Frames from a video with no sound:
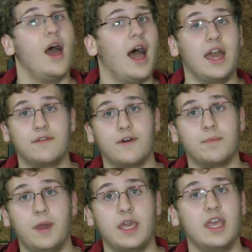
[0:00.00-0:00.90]
I had
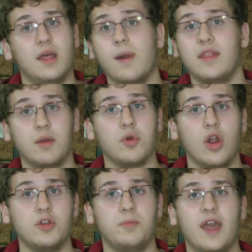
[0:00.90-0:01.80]
fun picking them, and they were
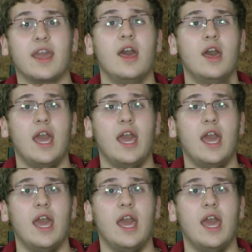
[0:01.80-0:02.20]
hard to pick.